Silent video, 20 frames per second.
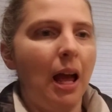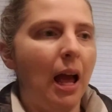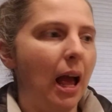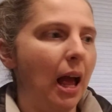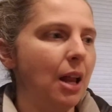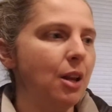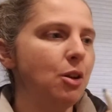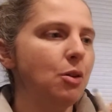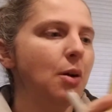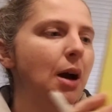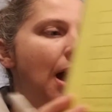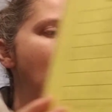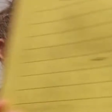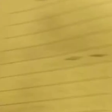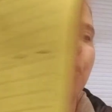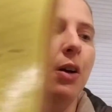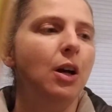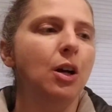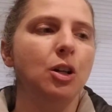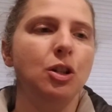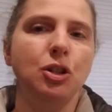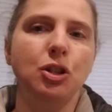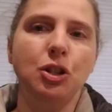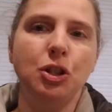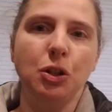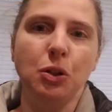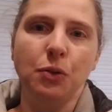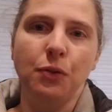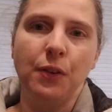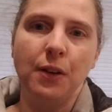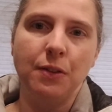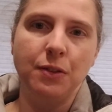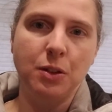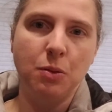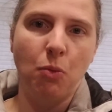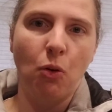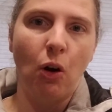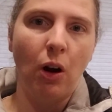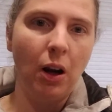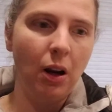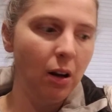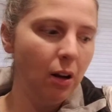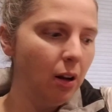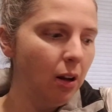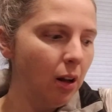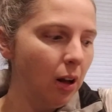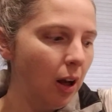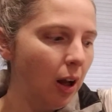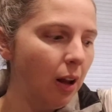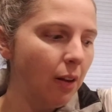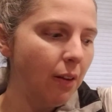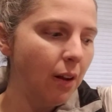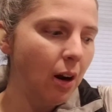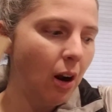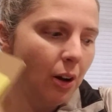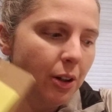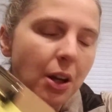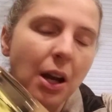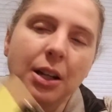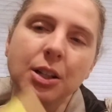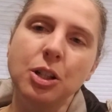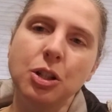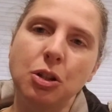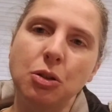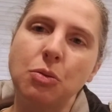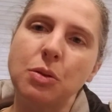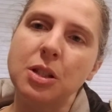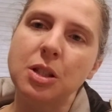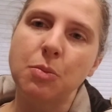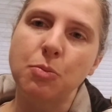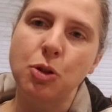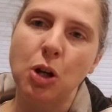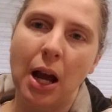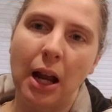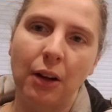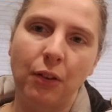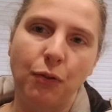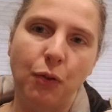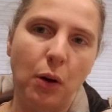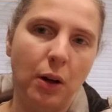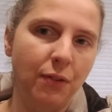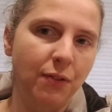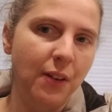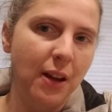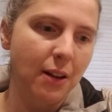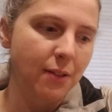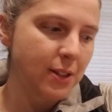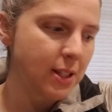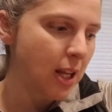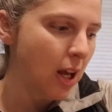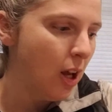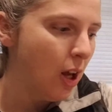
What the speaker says: and you have 2 fifths more. And then all you had to do was subtract 4 fifths.